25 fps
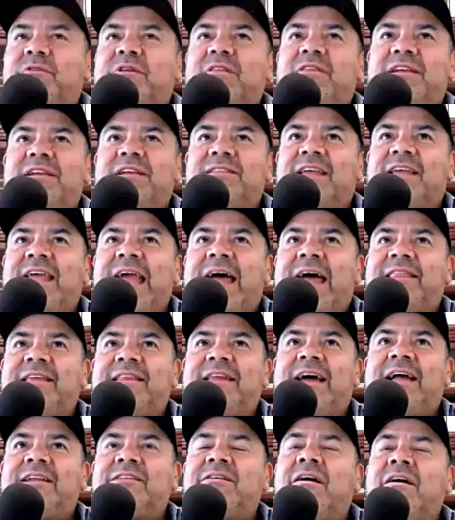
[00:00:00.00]
one of the things that Kathy
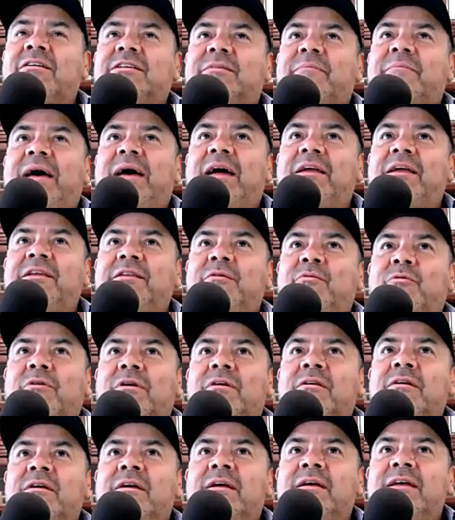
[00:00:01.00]
and I talked about.
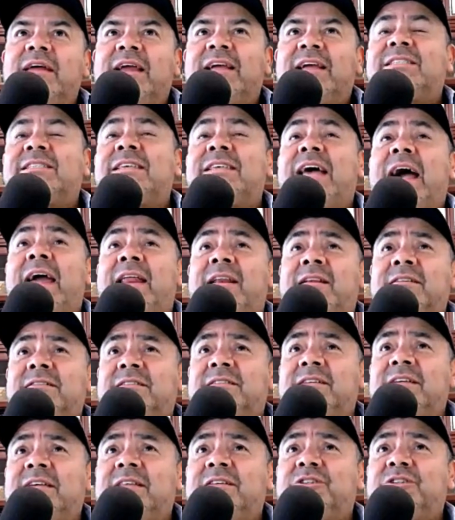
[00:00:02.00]
We're excited to
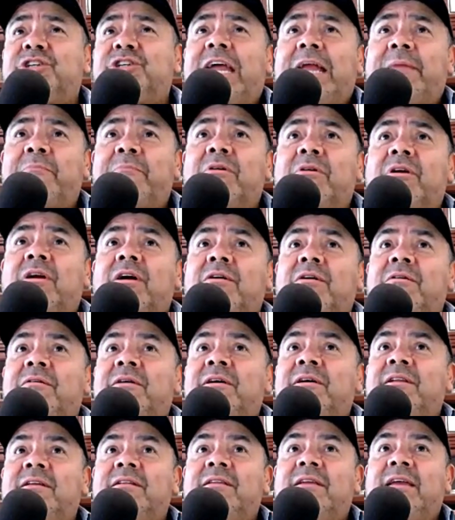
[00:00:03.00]
see the chamber
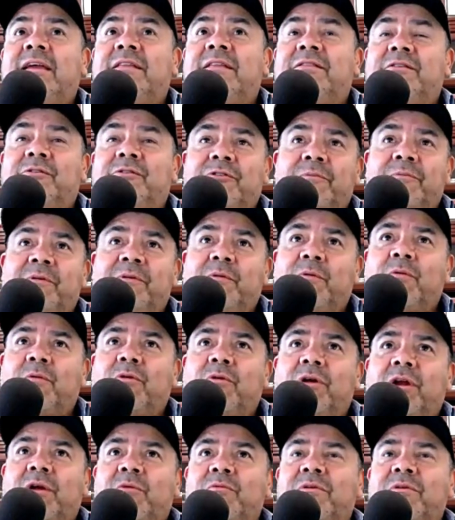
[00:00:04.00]
going and in the group that we're
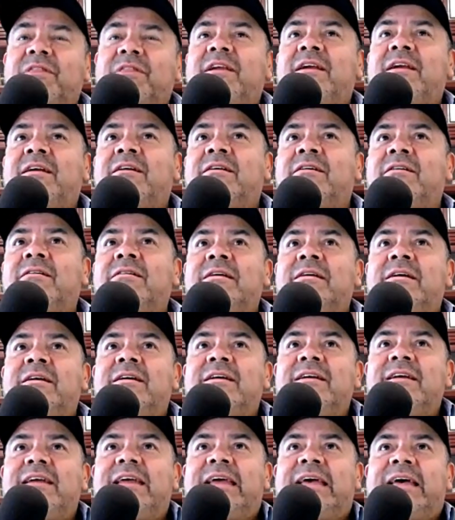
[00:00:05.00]
working with here.
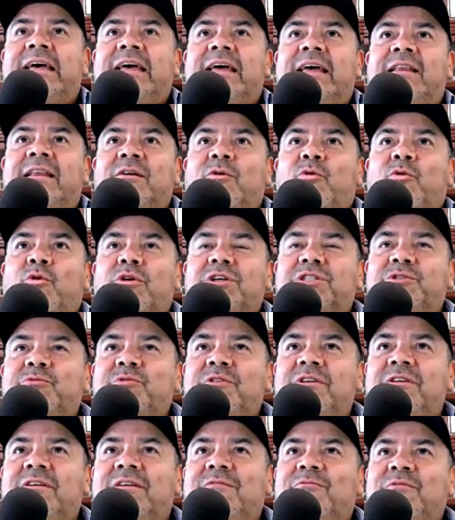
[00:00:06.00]
And of course,
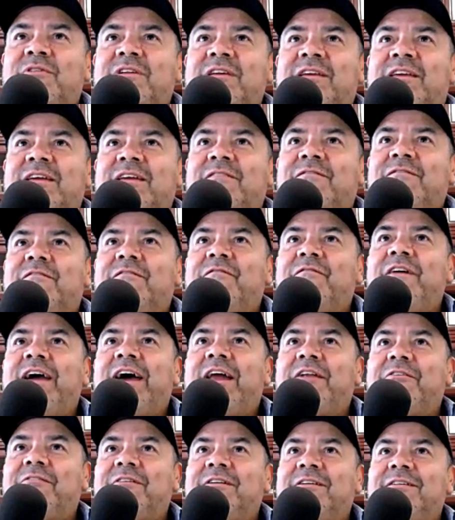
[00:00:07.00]
when you give a
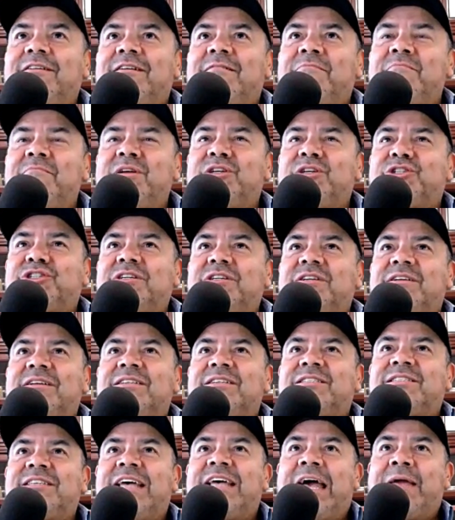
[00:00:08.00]
veteran a mission, an
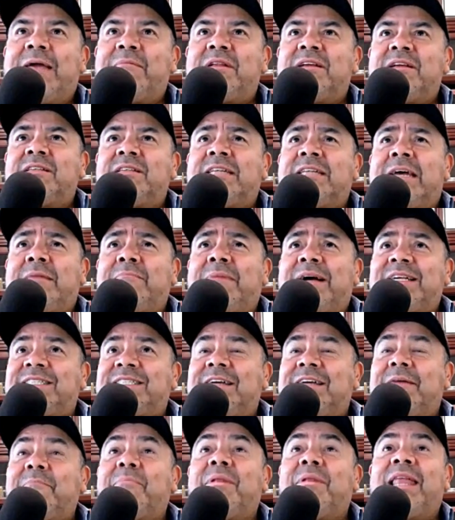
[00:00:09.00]
assignment, a
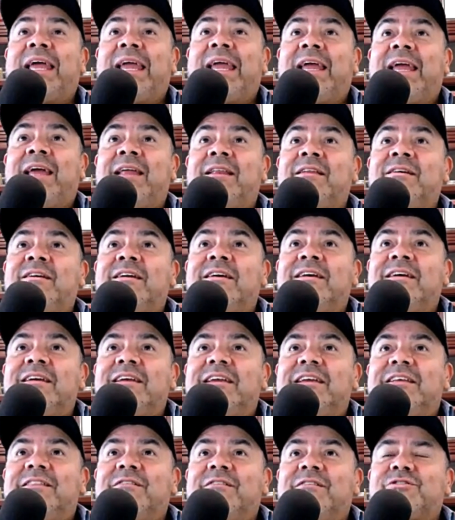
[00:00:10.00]
step-by-step plan,
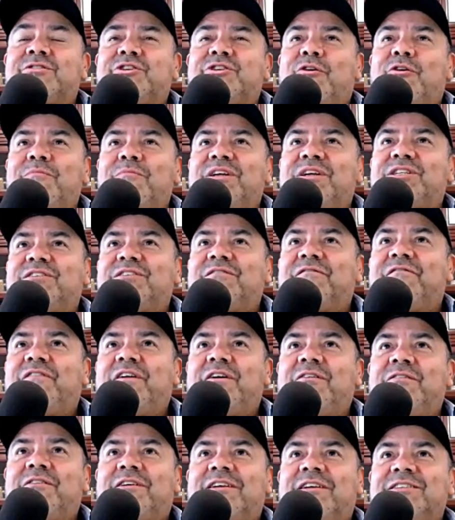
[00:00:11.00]
they're so mission
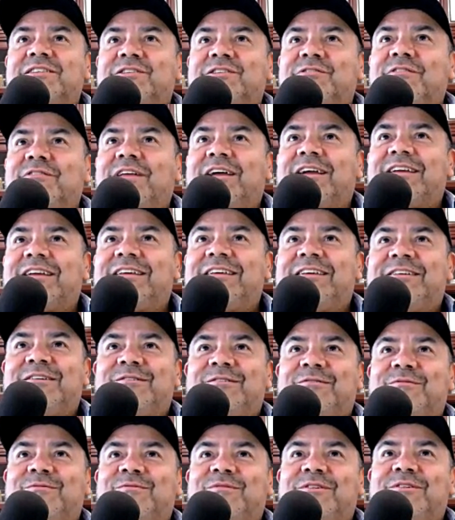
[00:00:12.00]
focused. They're like,
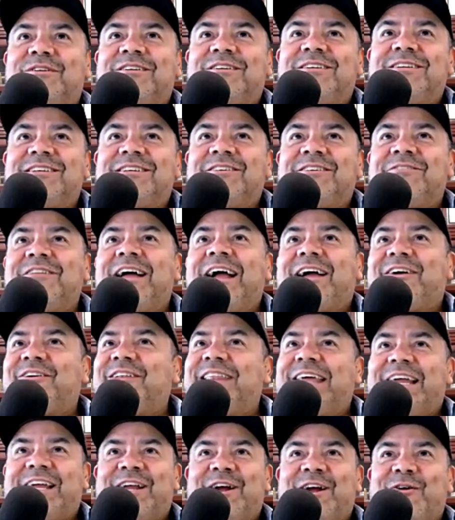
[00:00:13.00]
they're not going to
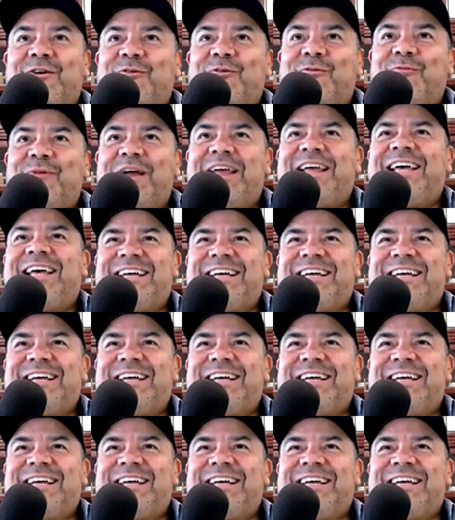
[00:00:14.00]
let go